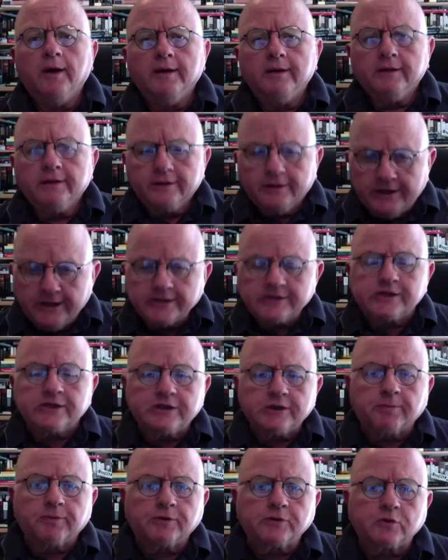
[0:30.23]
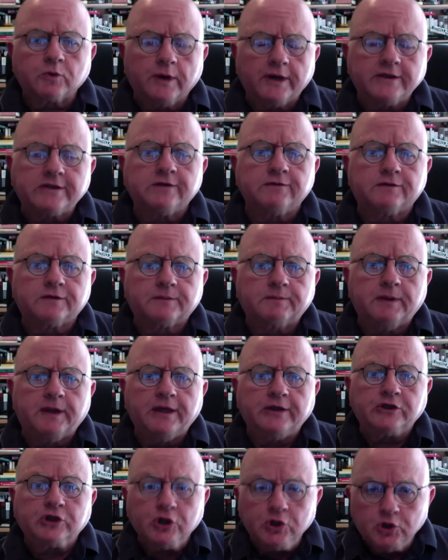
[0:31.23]
This is a persuasive
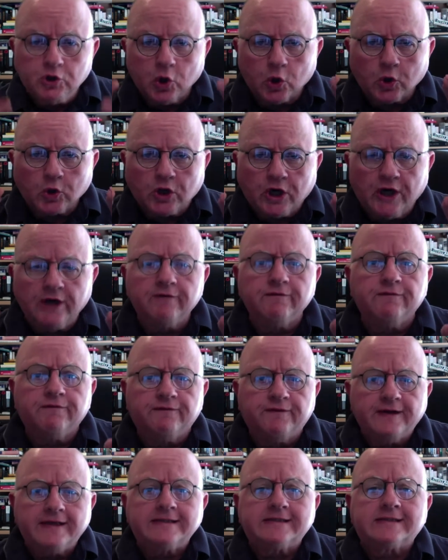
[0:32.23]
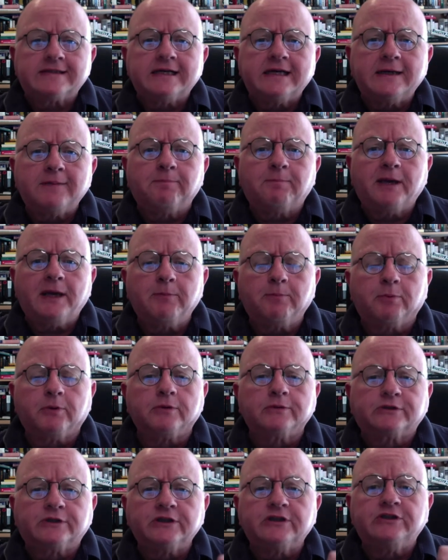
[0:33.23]
speech. You're convincing
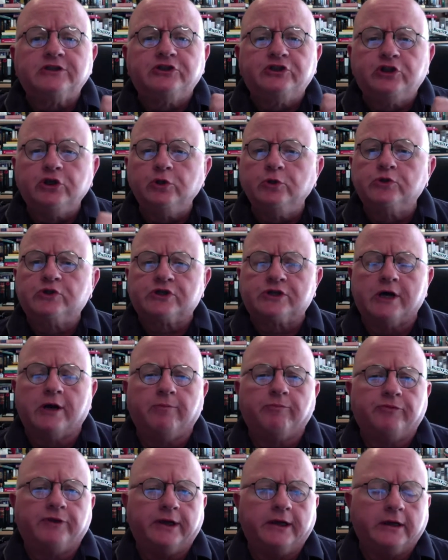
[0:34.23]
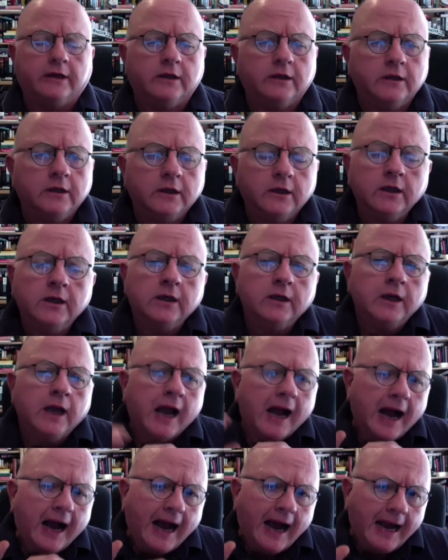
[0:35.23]
people to do something.
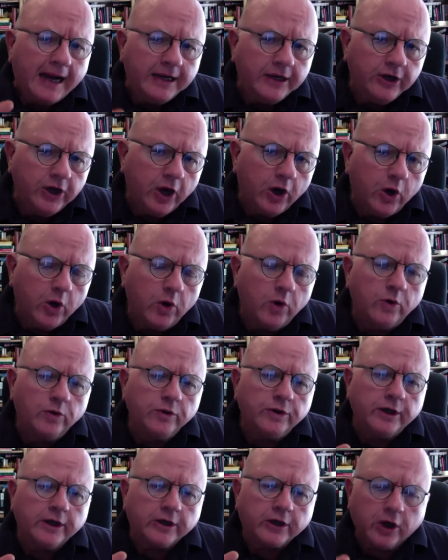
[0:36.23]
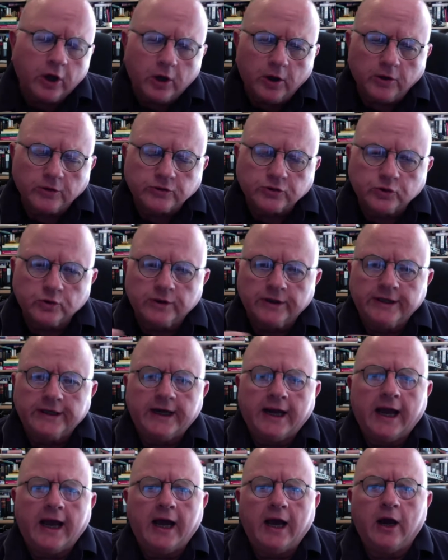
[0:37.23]
I know that culturally
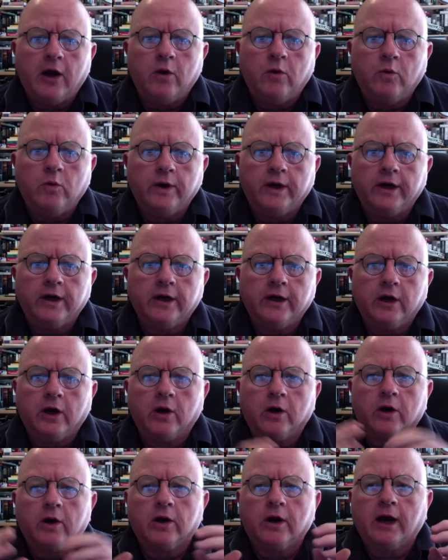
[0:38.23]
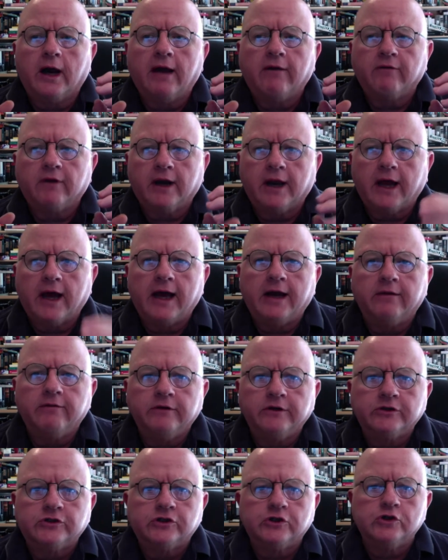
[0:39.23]
now we have a lot of
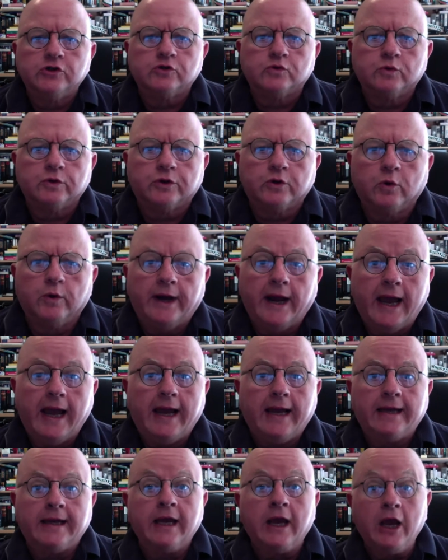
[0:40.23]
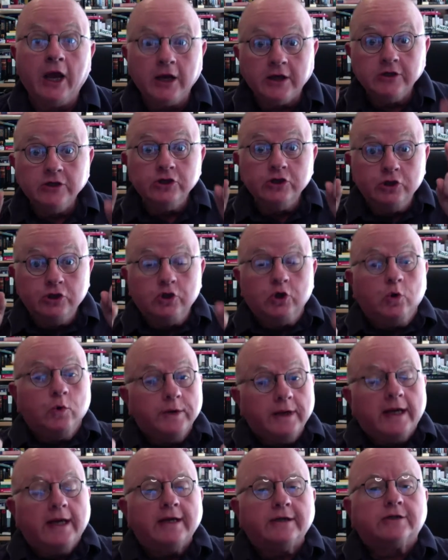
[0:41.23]
issues with going, hey, you
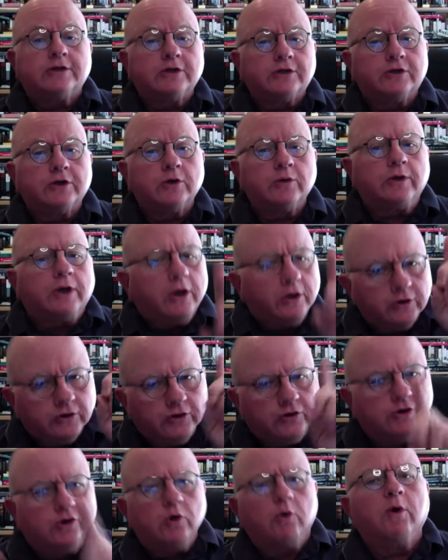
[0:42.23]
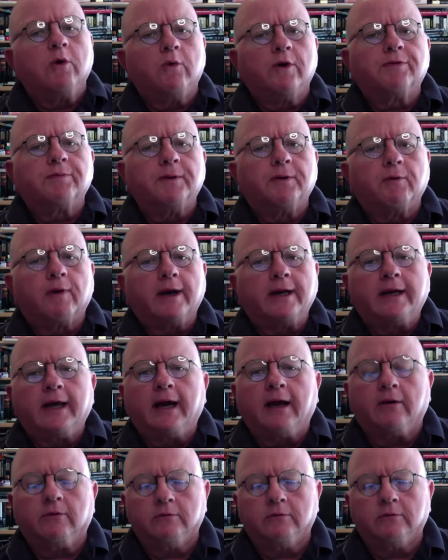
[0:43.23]
need to do that. Do it with me right now.